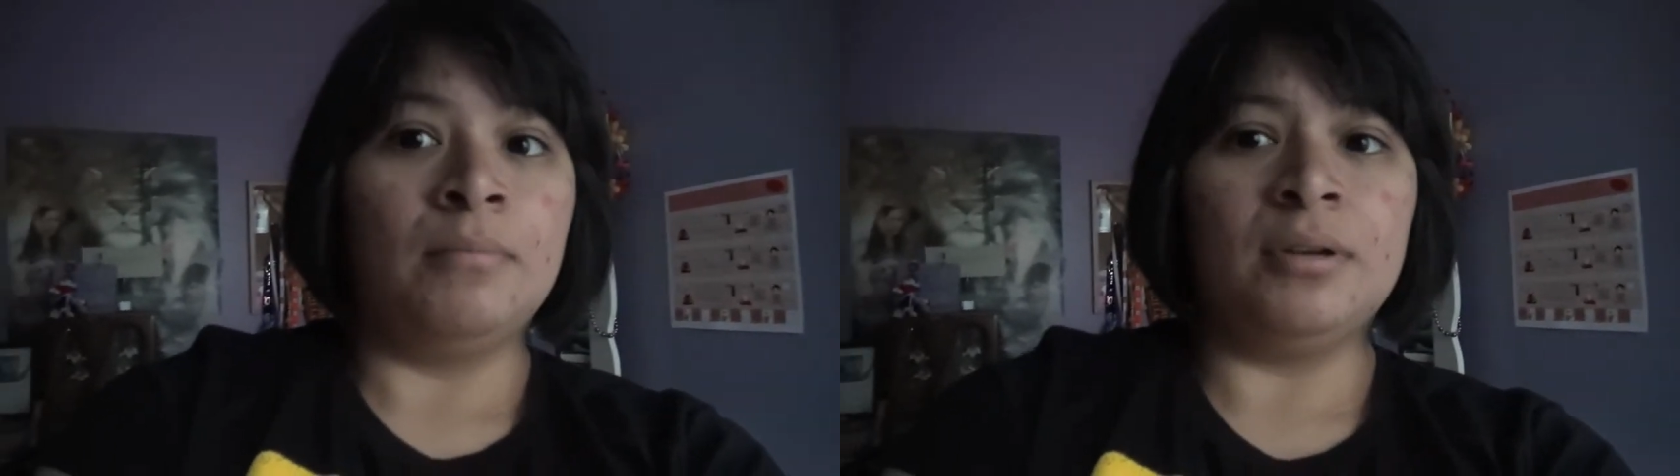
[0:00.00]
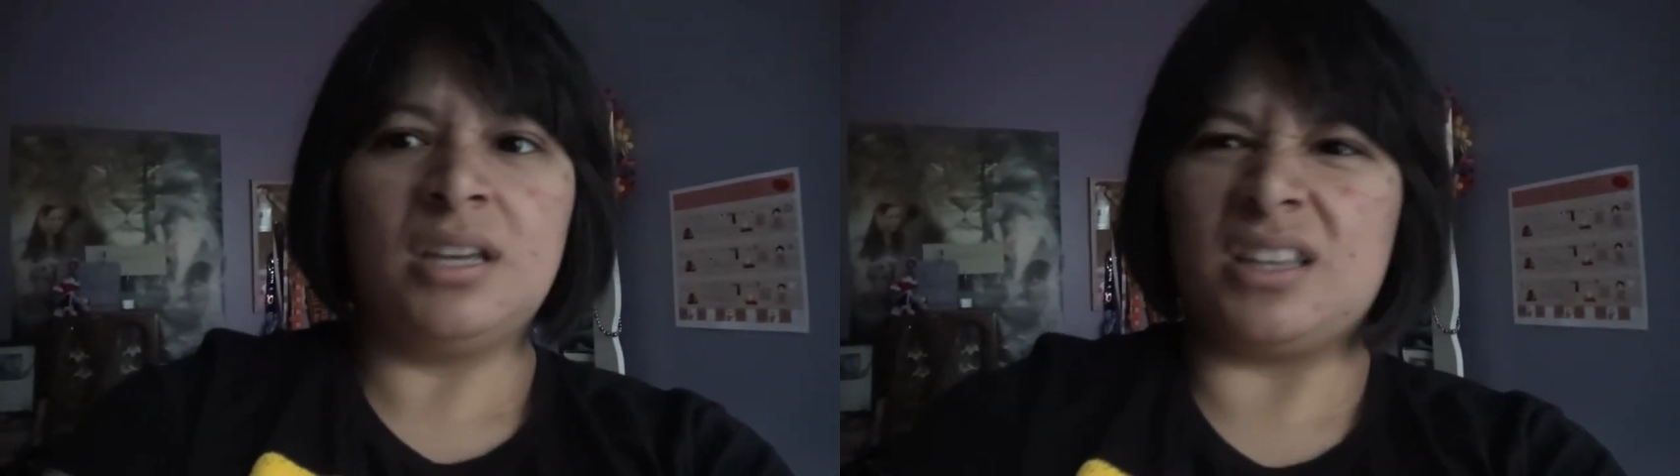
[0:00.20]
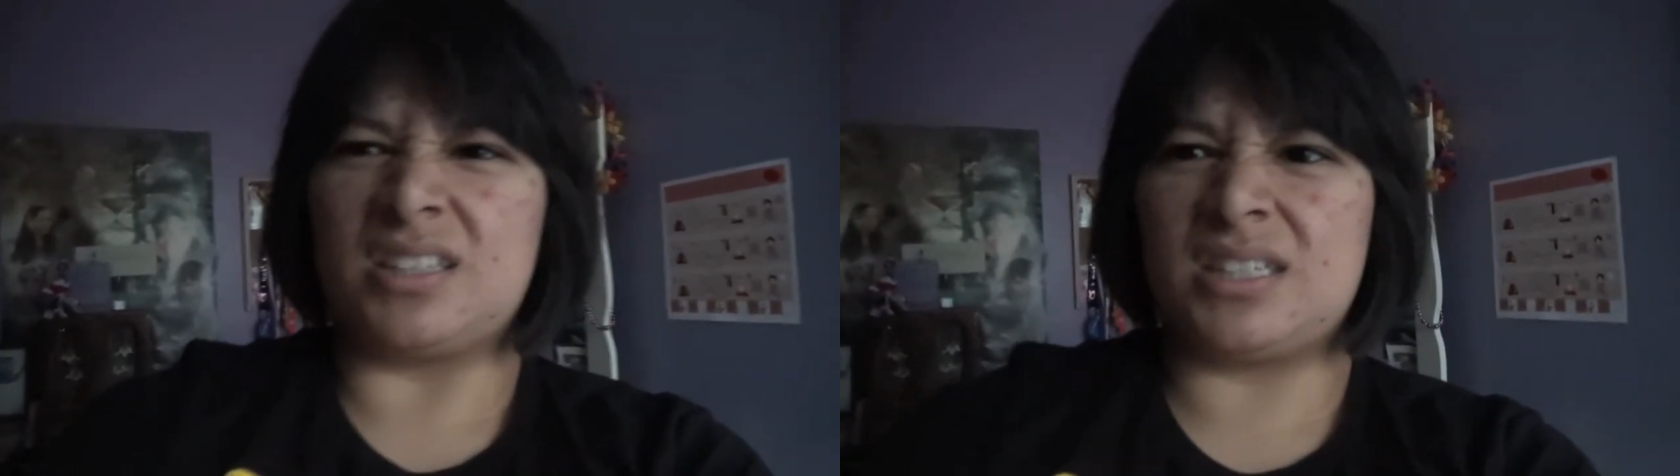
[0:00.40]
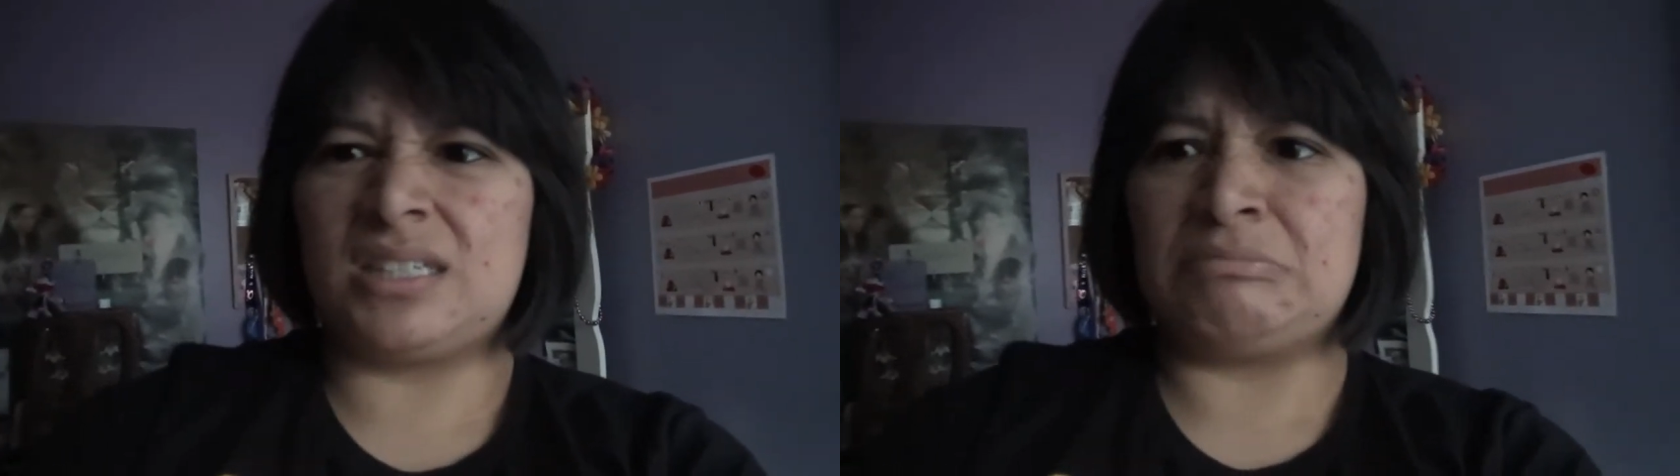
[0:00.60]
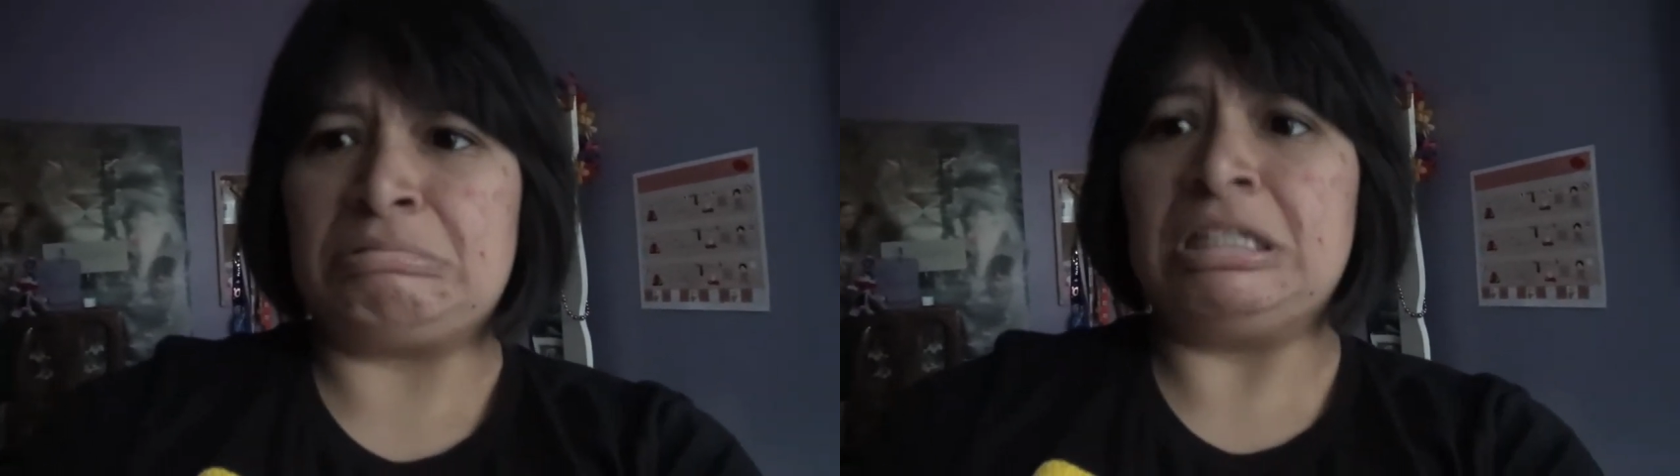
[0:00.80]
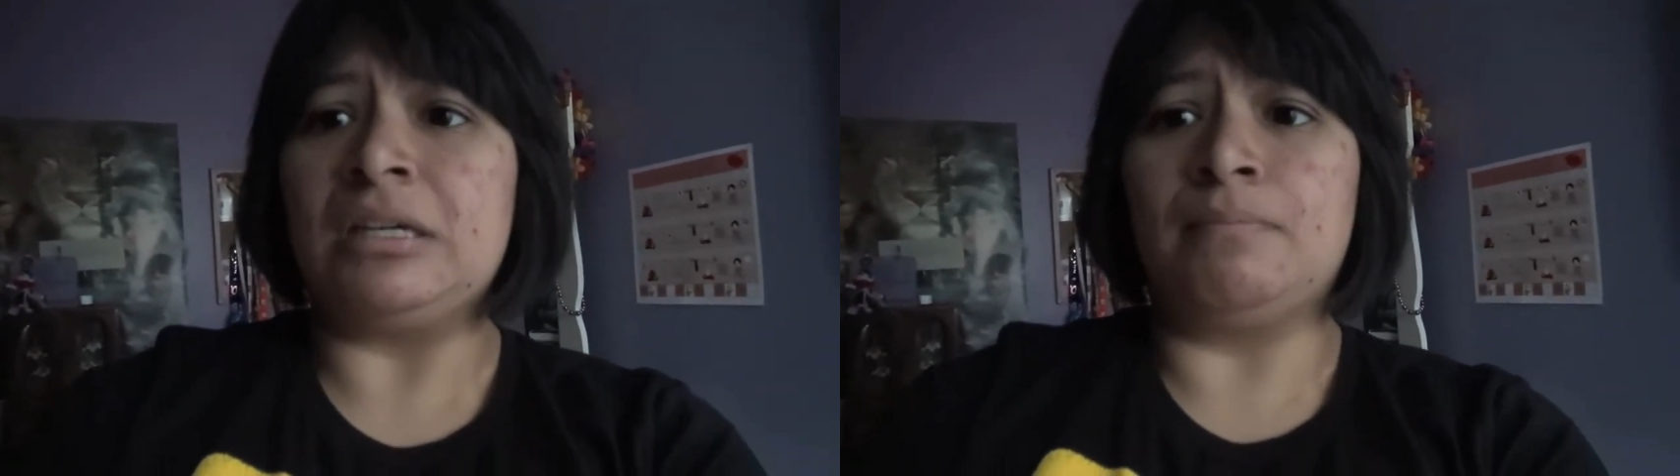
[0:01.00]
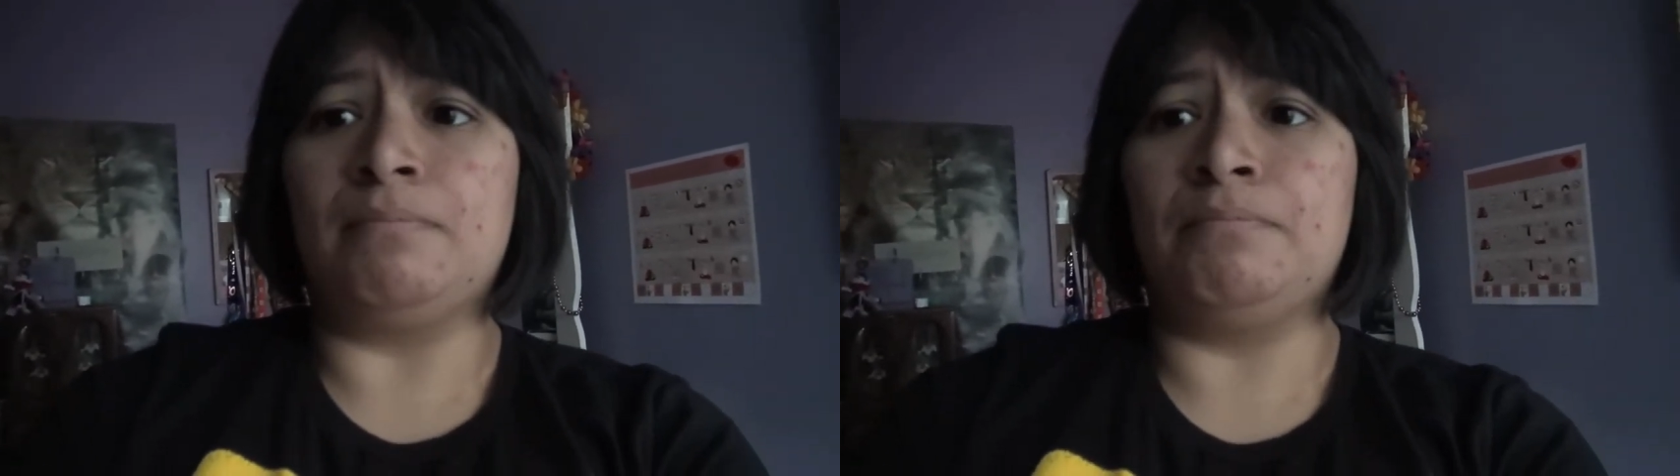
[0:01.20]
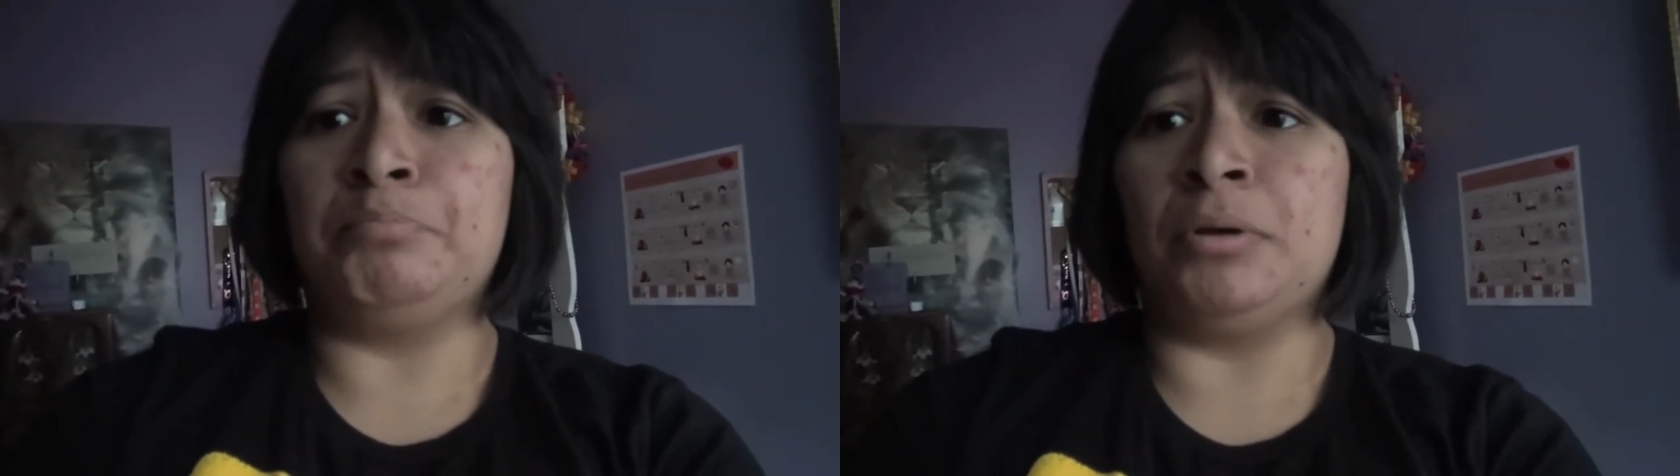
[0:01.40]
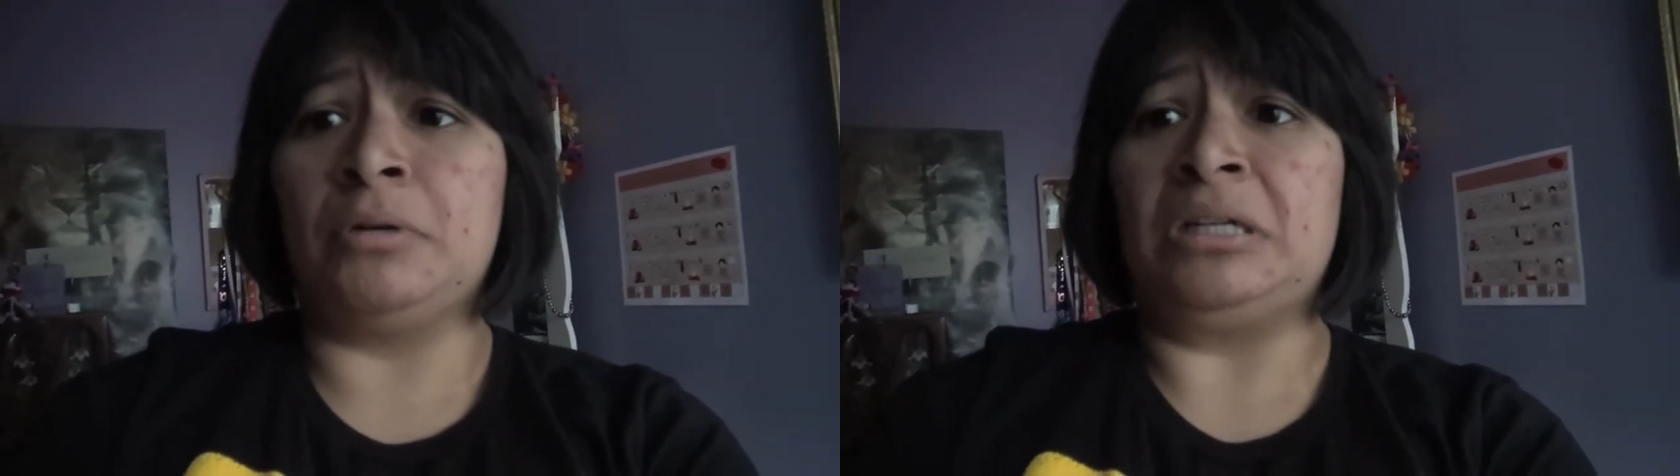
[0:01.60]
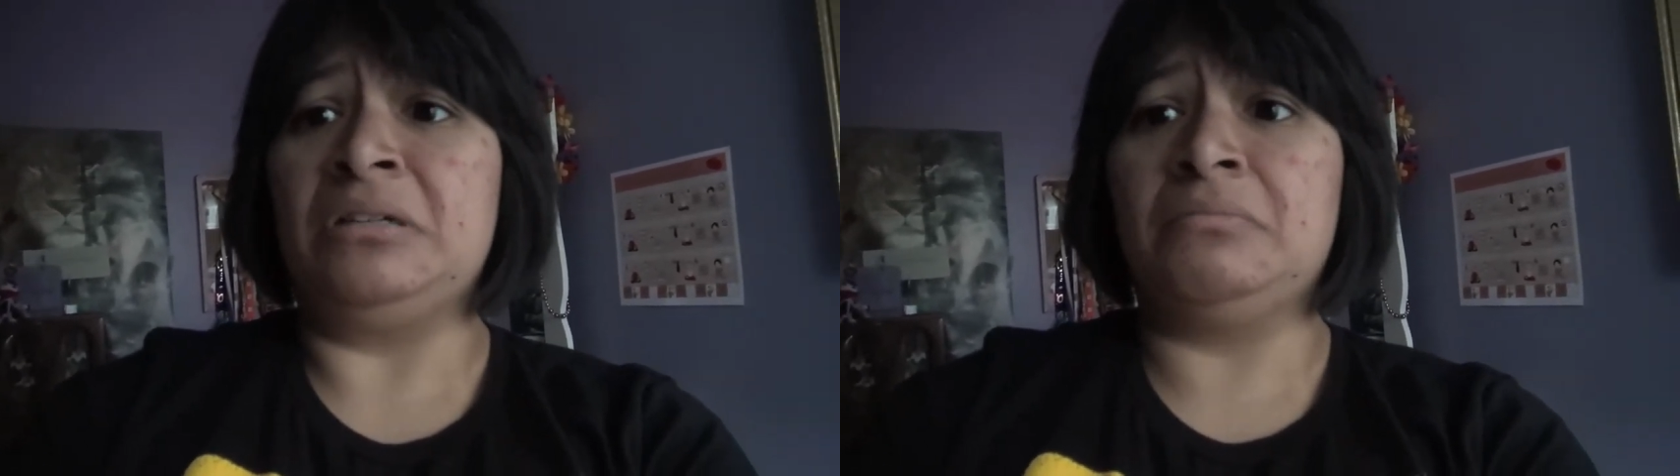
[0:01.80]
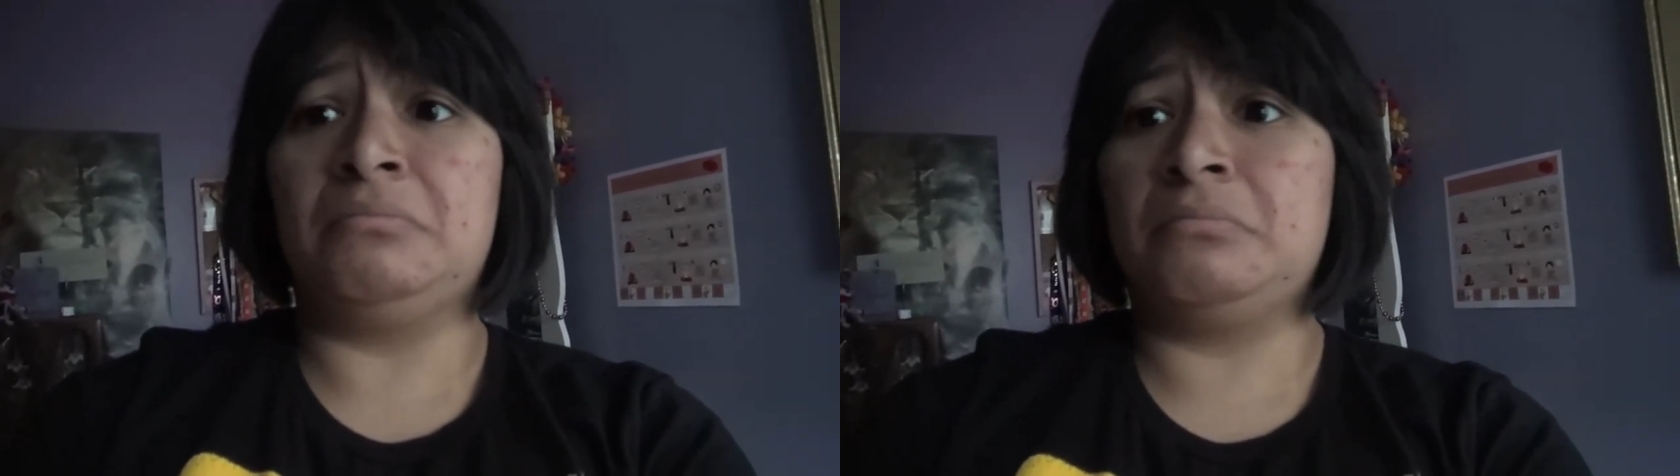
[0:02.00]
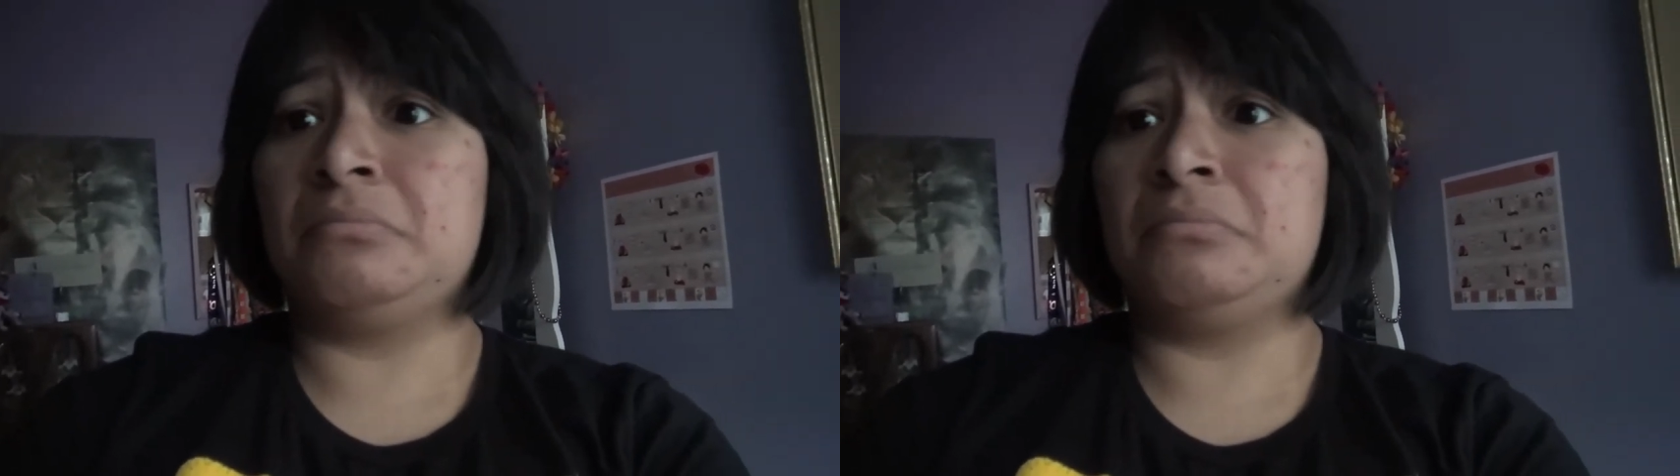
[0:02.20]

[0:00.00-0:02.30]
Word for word: But yeah, that's really about it.